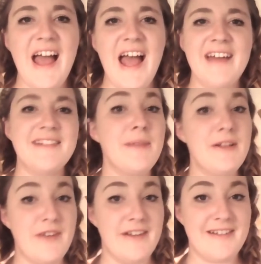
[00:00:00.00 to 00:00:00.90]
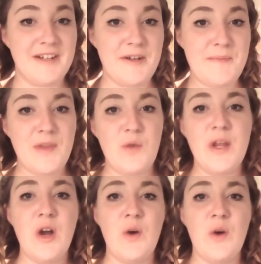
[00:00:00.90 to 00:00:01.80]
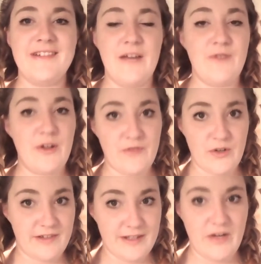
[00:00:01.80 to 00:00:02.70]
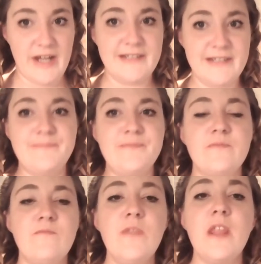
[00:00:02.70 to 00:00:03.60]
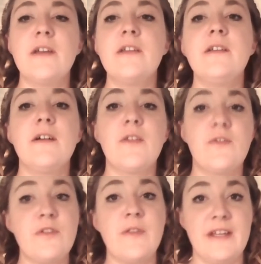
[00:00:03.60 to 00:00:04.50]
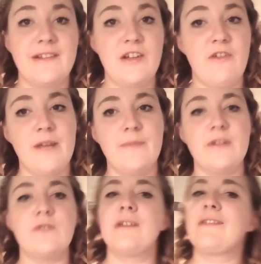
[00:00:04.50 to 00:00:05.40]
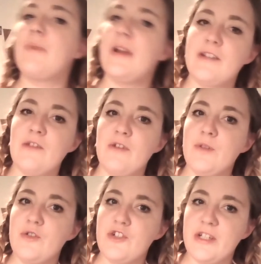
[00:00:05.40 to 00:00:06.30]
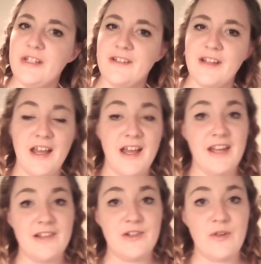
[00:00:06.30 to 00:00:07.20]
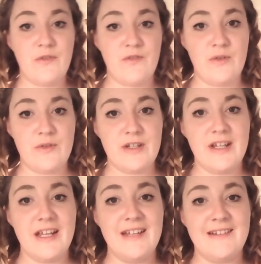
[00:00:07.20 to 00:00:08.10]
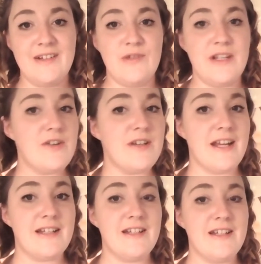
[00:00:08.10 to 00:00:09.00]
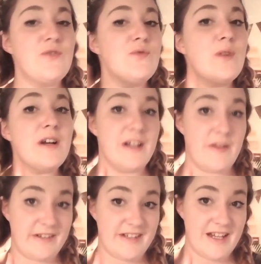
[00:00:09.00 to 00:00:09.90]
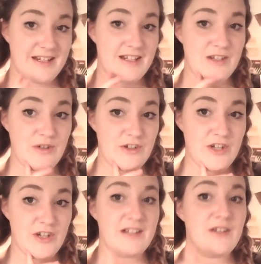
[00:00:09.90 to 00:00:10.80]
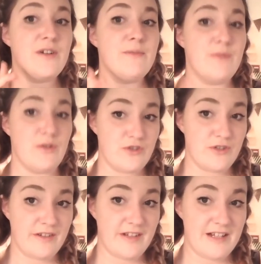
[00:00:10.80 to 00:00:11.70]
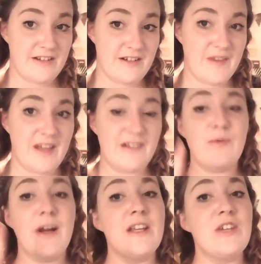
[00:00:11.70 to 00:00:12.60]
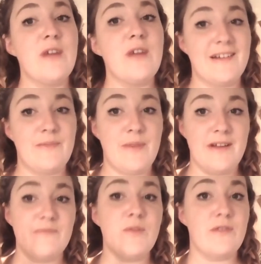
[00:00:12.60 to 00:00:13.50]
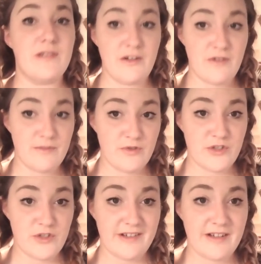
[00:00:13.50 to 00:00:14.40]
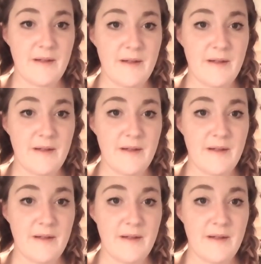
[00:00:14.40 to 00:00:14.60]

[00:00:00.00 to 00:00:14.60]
As a manifestor, we always have our throats defined. Through this, you're able to express your emotions as your throat is only connected to one other center in your chart, your emotional center. That's why you express mostly your emotions.